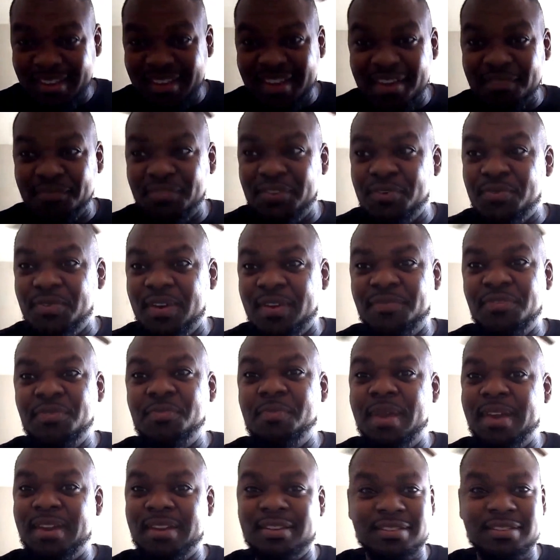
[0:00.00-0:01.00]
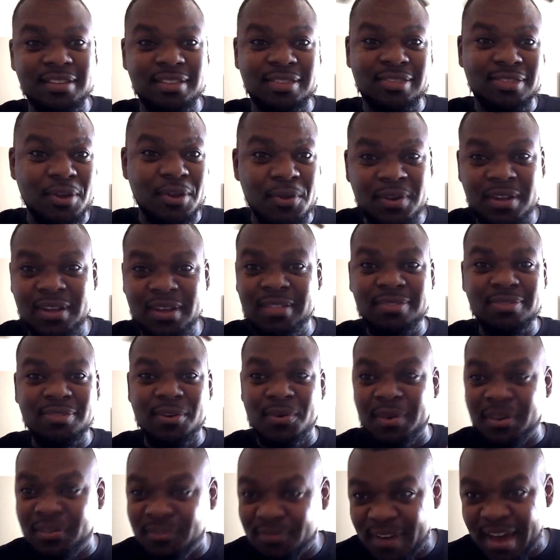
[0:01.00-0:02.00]
if you make it to 30,
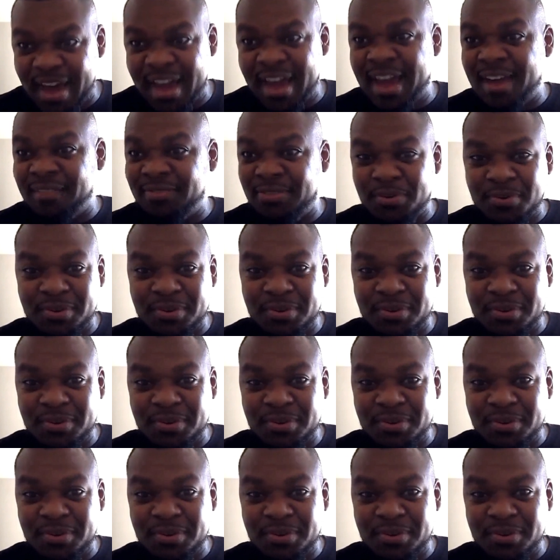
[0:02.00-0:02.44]
35,